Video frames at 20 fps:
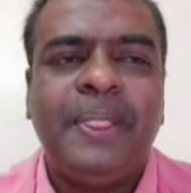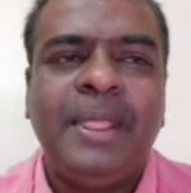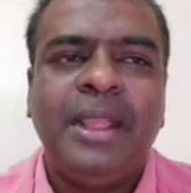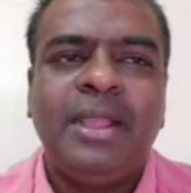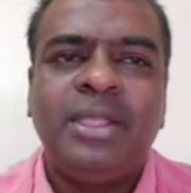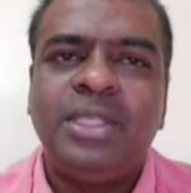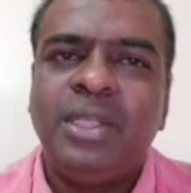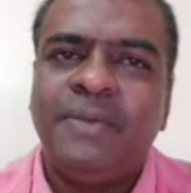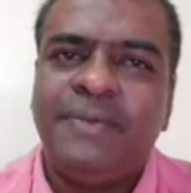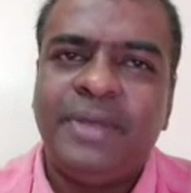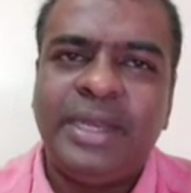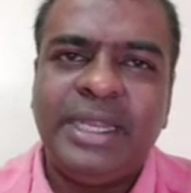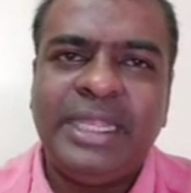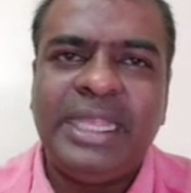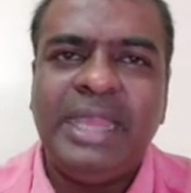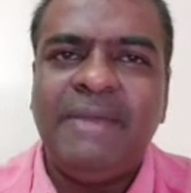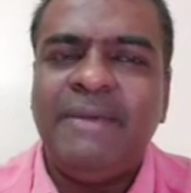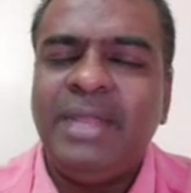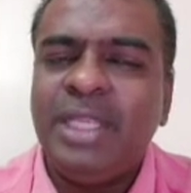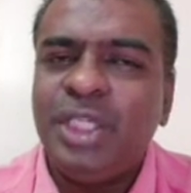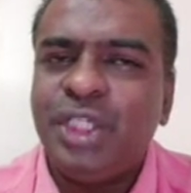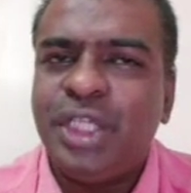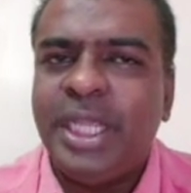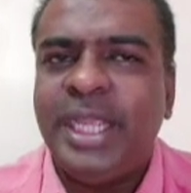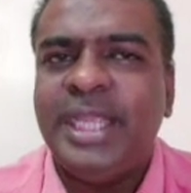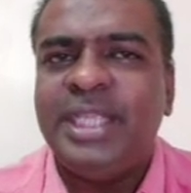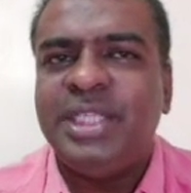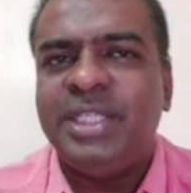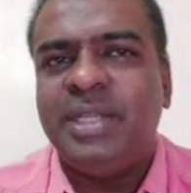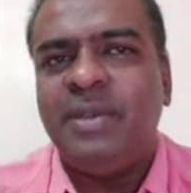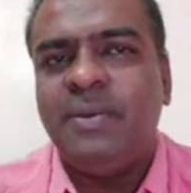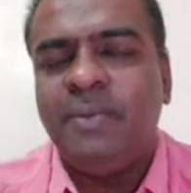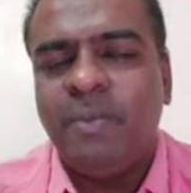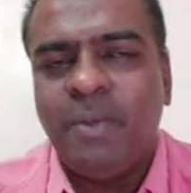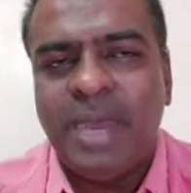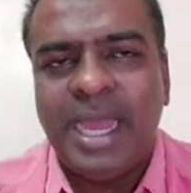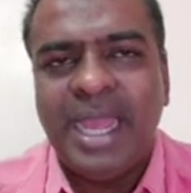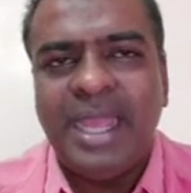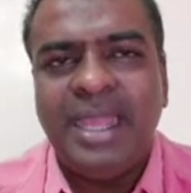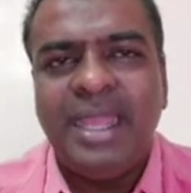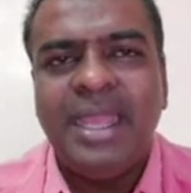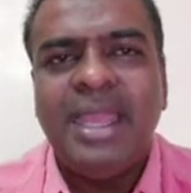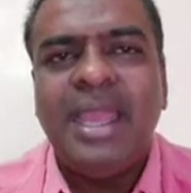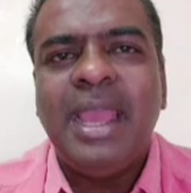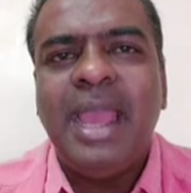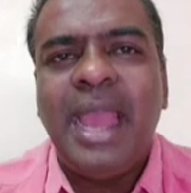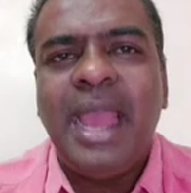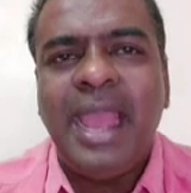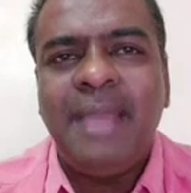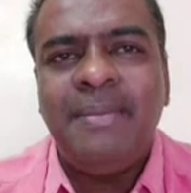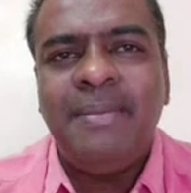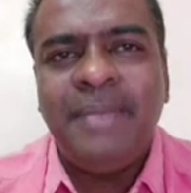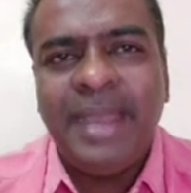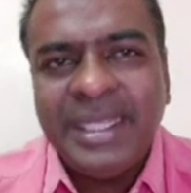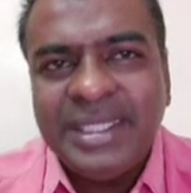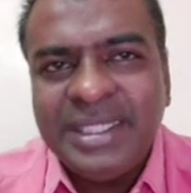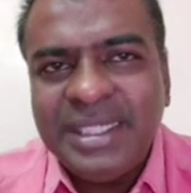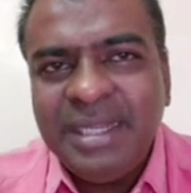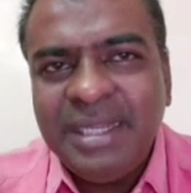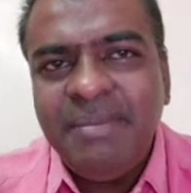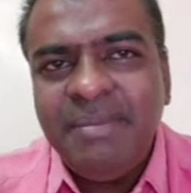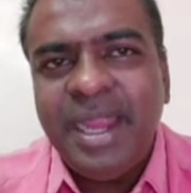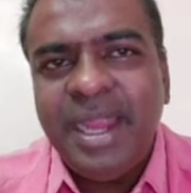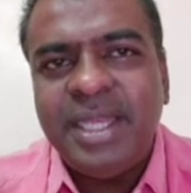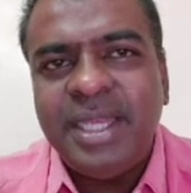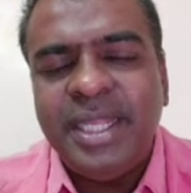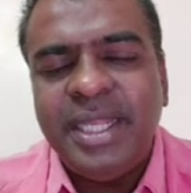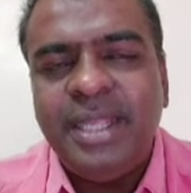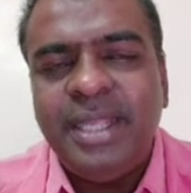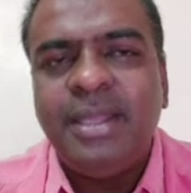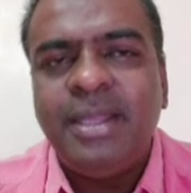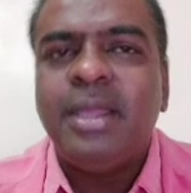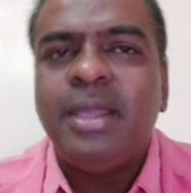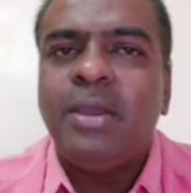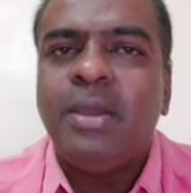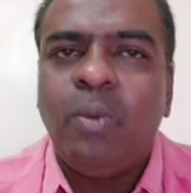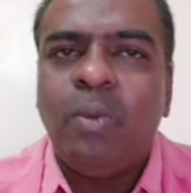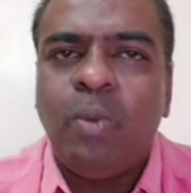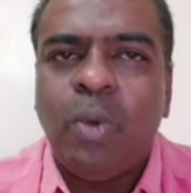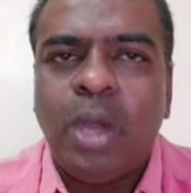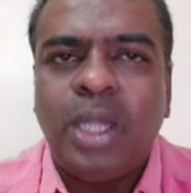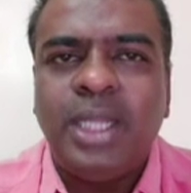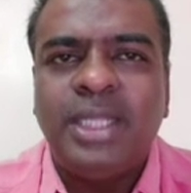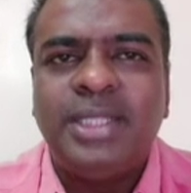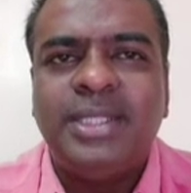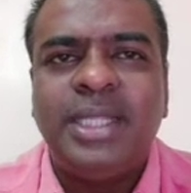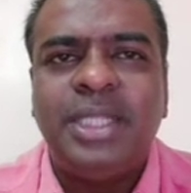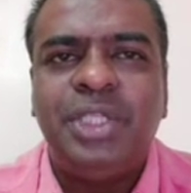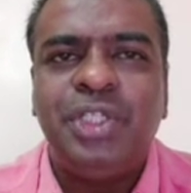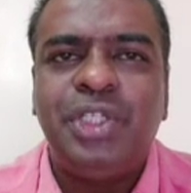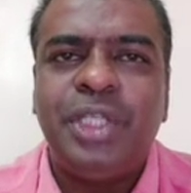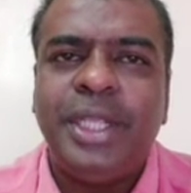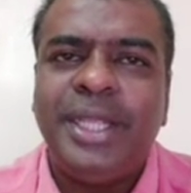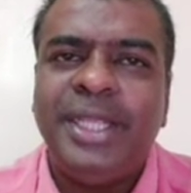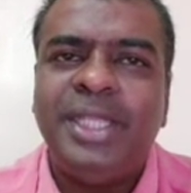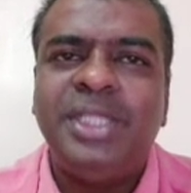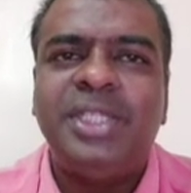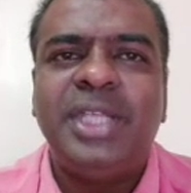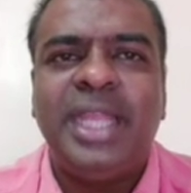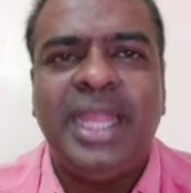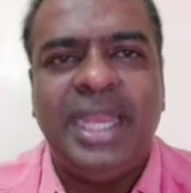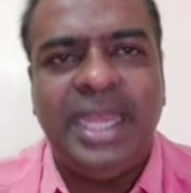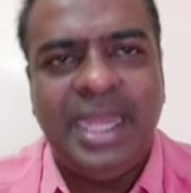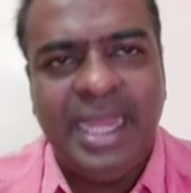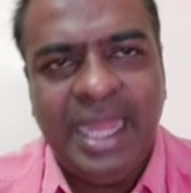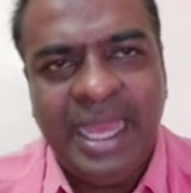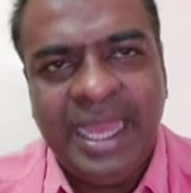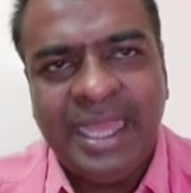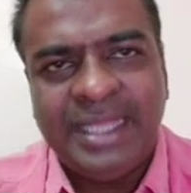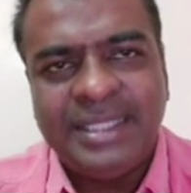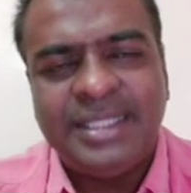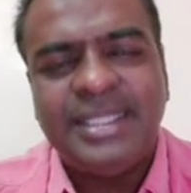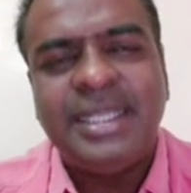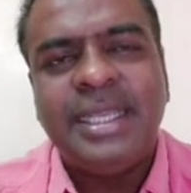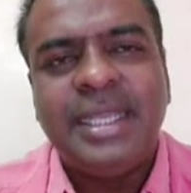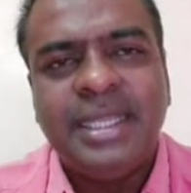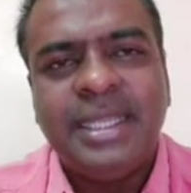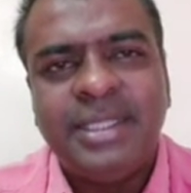So for a given change in y, I am estimating what is the change in x.